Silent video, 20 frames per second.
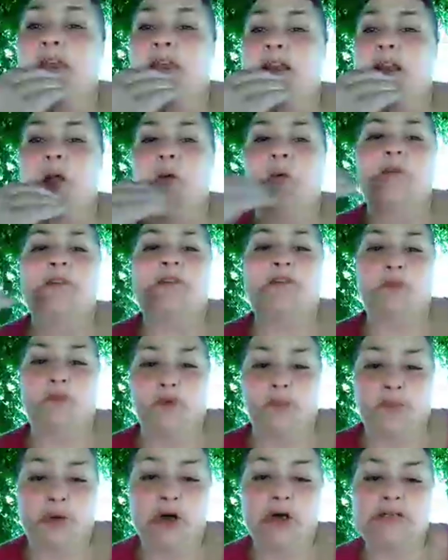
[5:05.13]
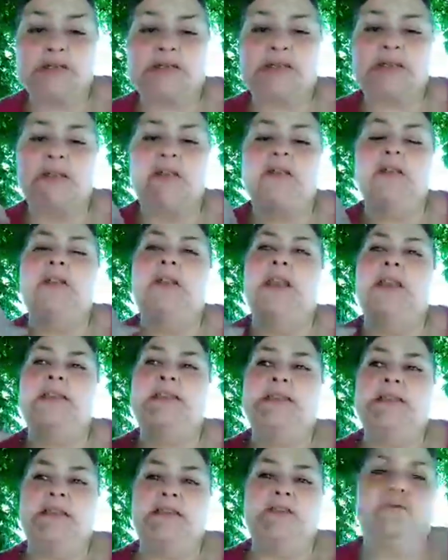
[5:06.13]
they know it's a real person. They
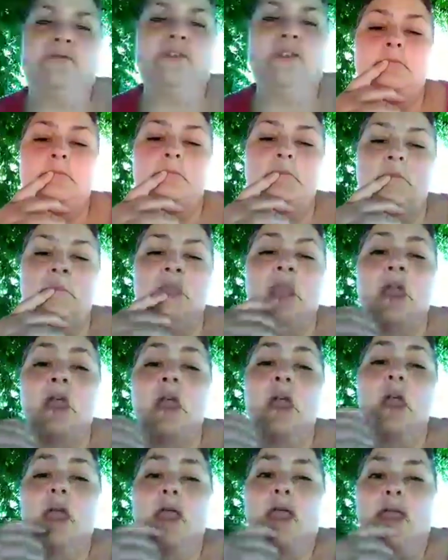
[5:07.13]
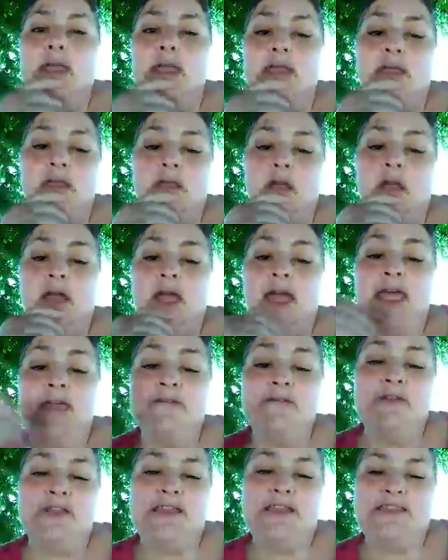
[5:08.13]
see the video. And hey,
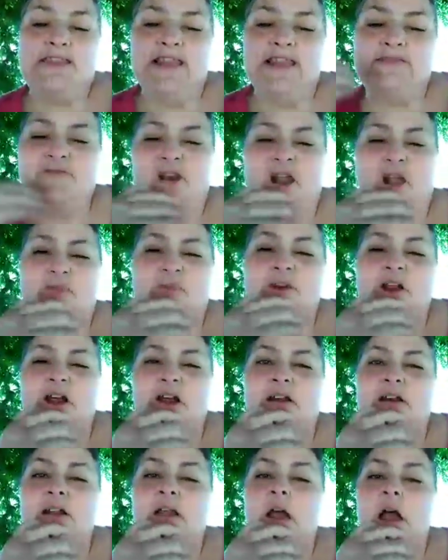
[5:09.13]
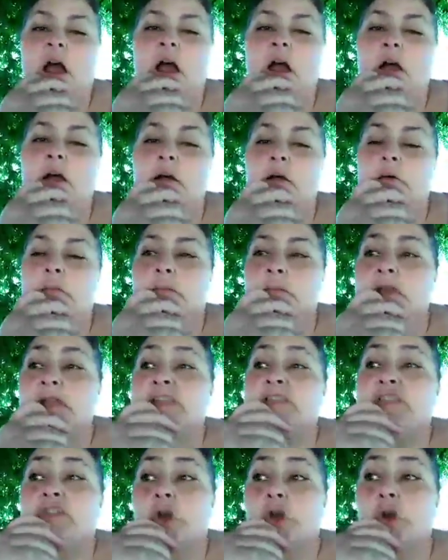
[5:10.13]
Vicky, thanks for hopping on. Um,
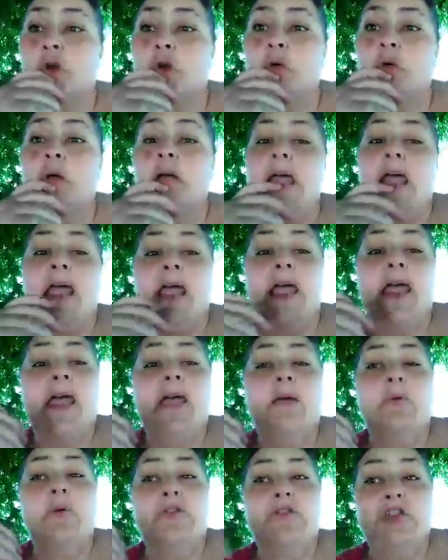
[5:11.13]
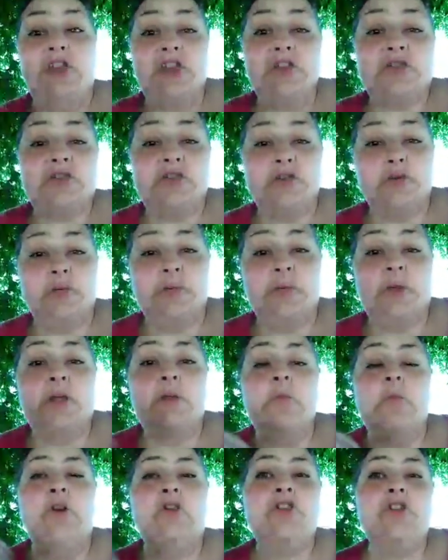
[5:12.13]
so with
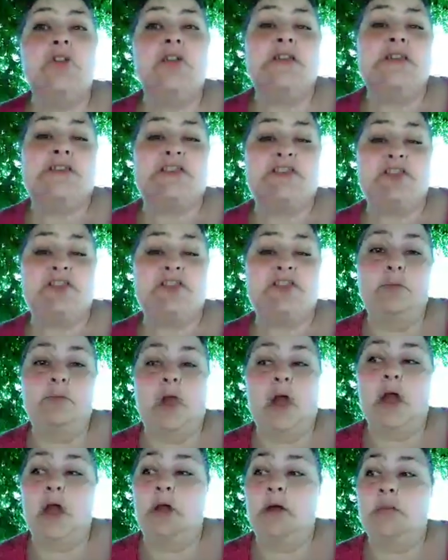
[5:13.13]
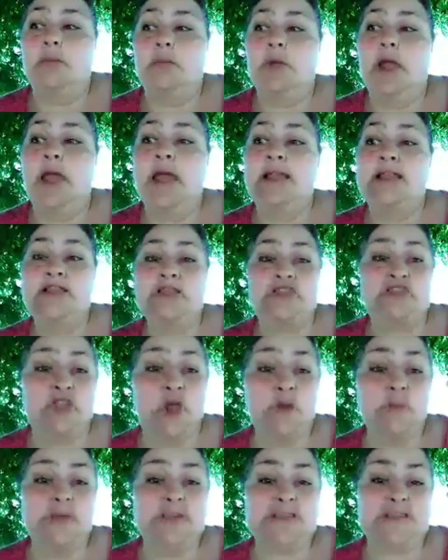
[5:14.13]
YouTube, once you get so um,
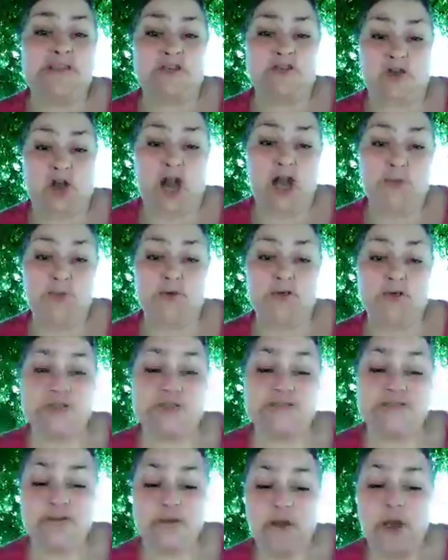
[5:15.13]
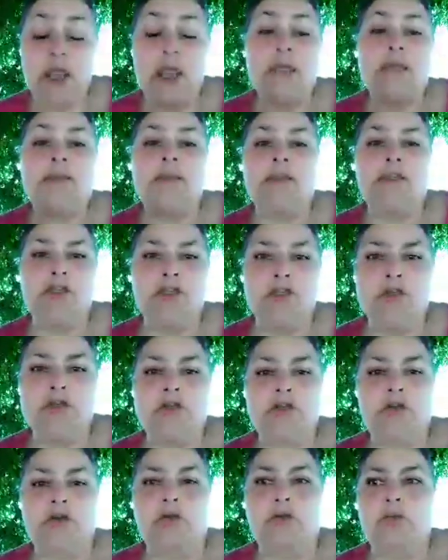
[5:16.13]
so many subscribers, then
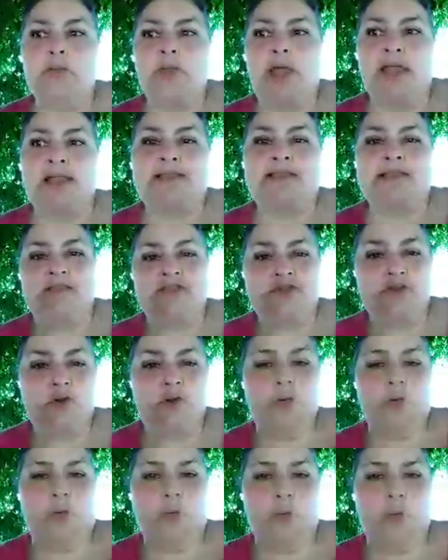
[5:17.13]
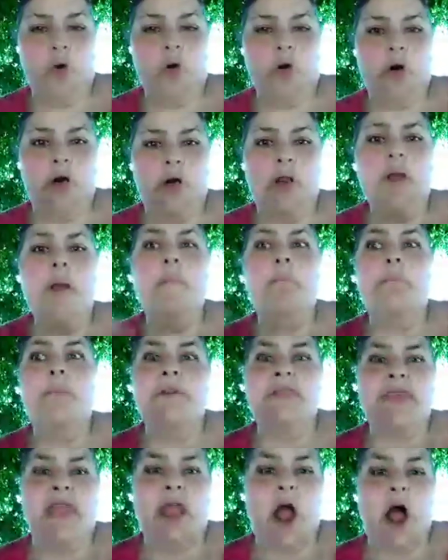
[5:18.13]
YouTube like sends you a reward,
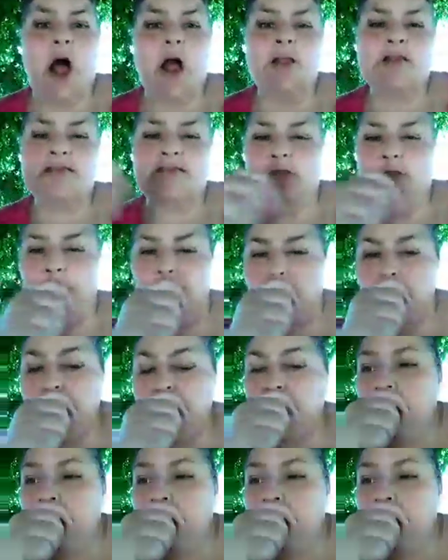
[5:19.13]
but they also